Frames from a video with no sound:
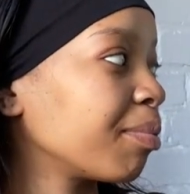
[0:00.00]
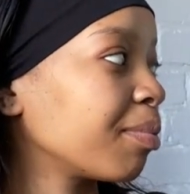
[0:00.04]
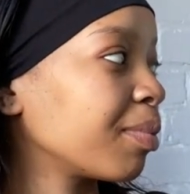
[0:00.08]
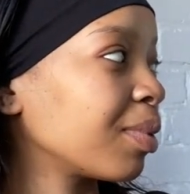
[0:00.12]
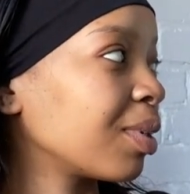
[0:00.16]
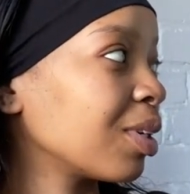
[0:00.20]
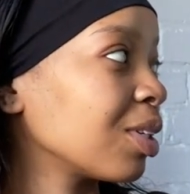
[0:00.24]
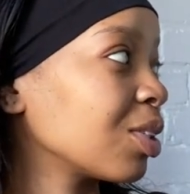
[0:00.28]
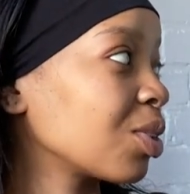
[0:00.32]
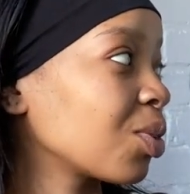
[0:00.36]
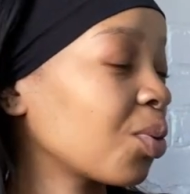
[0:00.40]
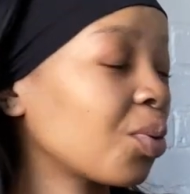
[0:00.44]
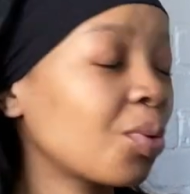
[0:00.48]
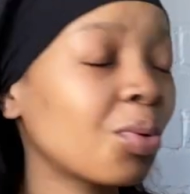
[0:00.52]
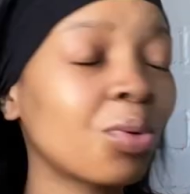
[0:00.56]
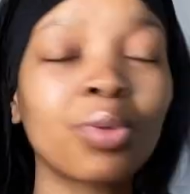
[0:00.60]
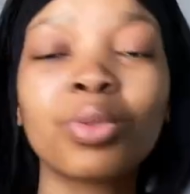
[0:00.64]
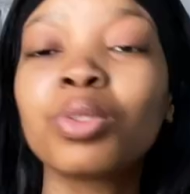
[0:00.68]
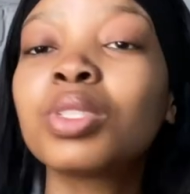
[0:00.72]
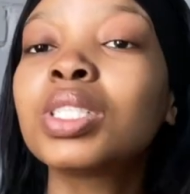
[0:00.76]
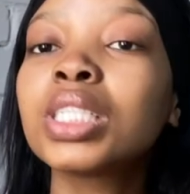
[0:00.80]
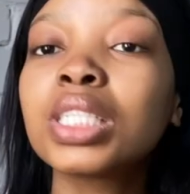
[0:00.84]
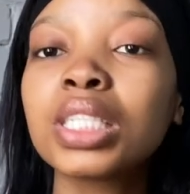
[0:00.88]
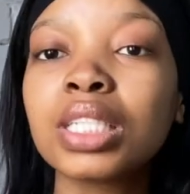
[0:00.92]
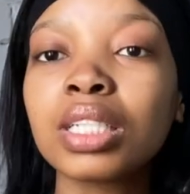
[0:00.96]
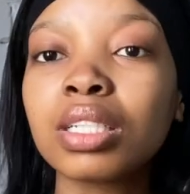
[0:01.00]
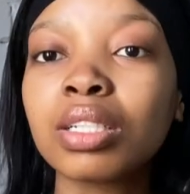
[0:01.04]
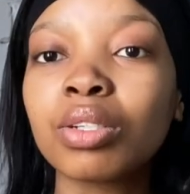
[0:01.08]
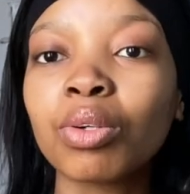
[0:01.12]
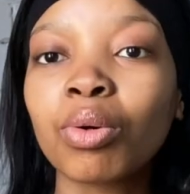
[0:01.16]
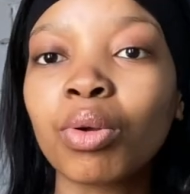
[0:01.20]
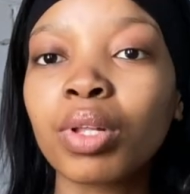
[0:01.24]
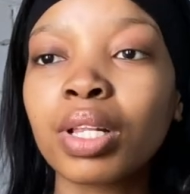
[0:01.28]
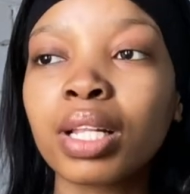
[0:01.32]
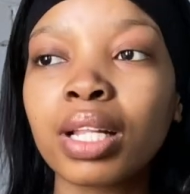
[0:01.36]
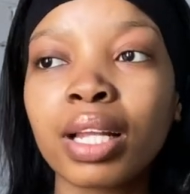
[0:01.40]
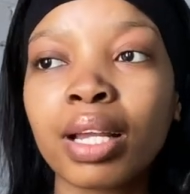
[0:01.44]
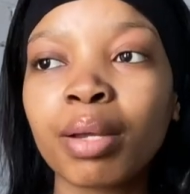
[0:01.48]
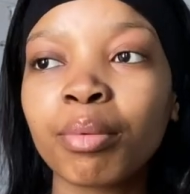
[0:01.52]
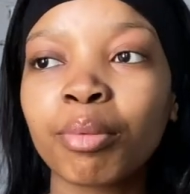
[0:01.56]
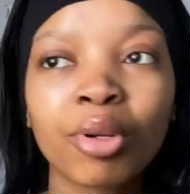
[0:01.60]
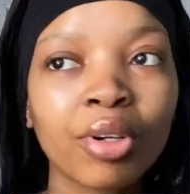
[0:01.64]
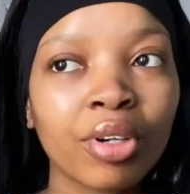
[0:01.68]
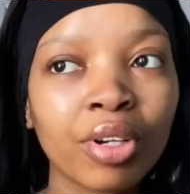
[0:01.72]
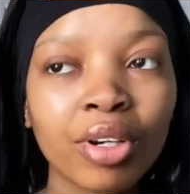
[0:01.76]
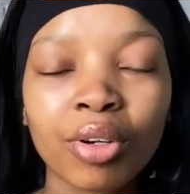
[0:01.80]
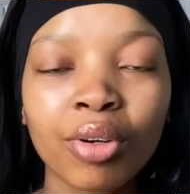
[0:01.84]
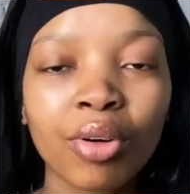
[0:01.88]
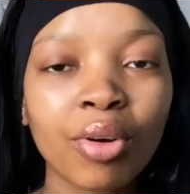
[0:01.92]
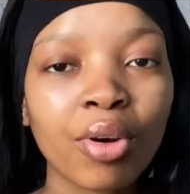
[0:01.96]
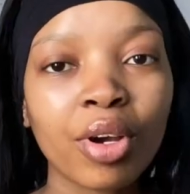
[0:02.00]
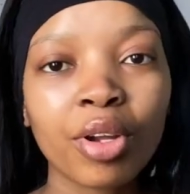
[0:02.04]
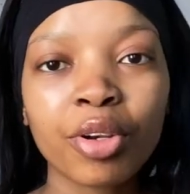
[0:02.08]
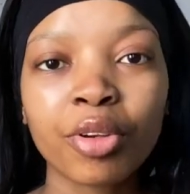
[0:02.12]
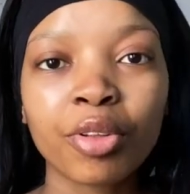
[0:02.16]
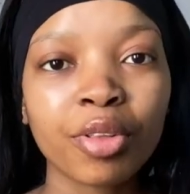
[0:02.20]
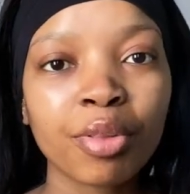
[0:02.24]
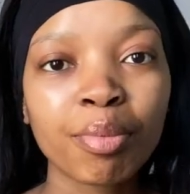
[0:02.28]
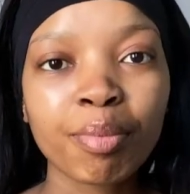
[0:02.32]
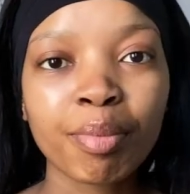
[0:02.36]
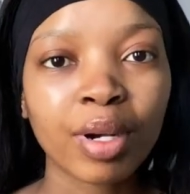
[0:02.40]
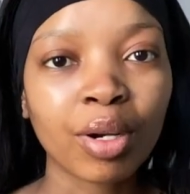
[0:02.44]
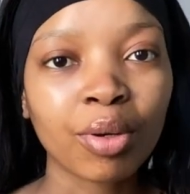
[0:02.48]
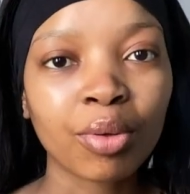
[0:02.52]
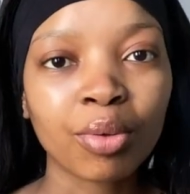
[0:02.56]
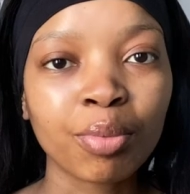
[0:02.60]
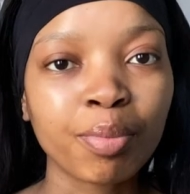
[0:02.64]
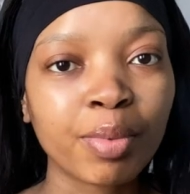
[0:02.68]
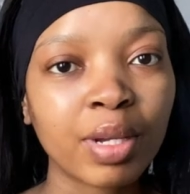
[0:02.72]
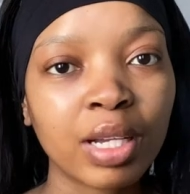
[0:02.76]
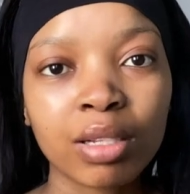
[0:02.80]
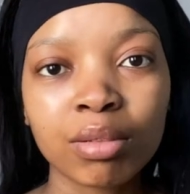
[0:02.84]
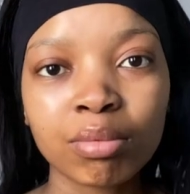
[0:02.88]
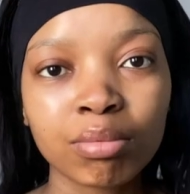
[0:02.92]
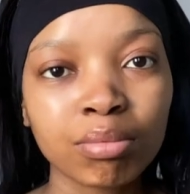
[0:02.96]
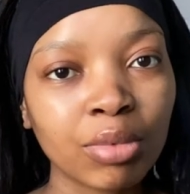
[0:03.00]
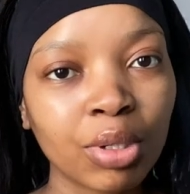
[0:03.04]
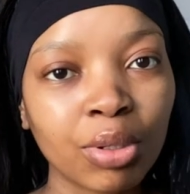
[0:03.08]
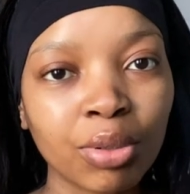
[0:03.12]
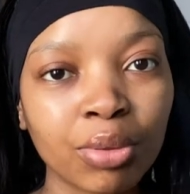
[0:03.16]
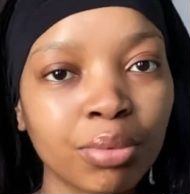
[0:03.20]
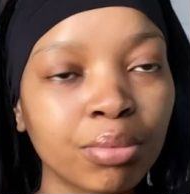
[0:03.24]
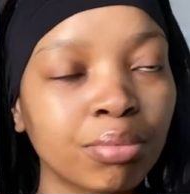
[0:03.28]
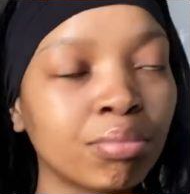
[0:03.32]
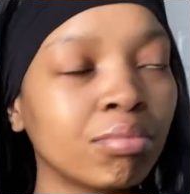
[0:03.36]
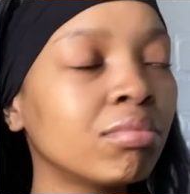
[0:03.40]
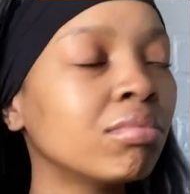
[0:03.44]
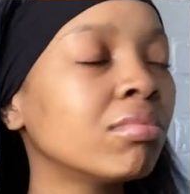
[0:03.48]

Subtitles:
Because I'm not gonna go out with Brauba, no.